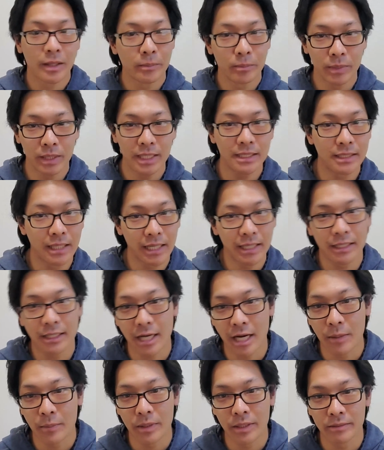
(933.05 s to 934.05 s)
Please like,
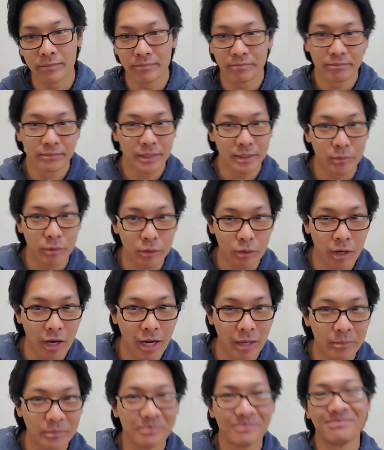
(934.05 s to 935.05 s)
comment,
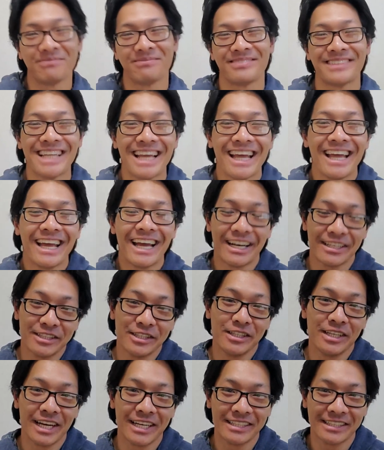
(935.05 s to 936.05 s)
subscribe. I'll
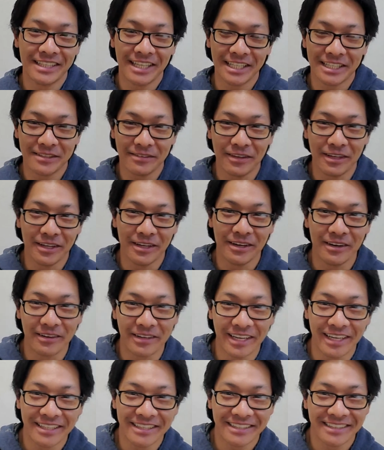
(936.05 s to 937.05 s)
see you guys in the next video,
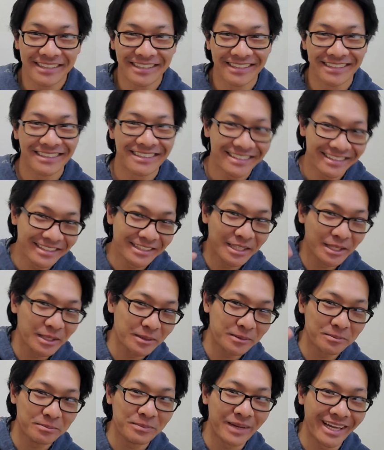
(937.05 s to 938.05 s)
okay?
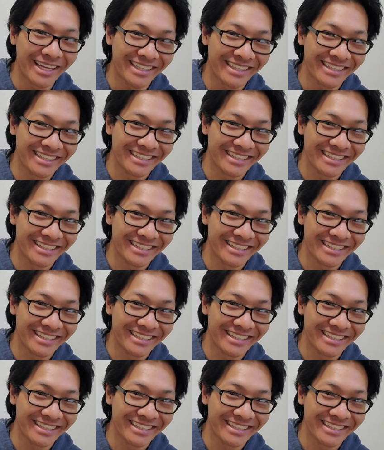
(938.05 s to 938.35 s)
Bye.